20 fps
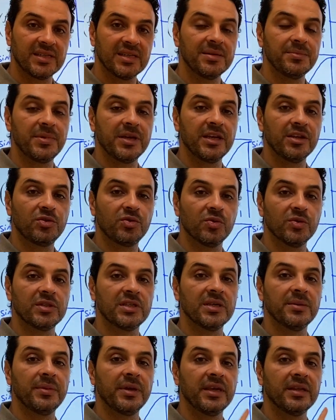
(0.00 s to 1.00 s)
TB,
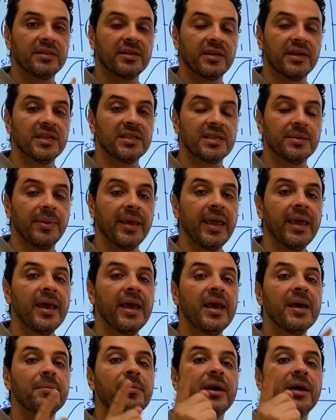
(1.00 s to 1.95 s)
2TB, 3TB,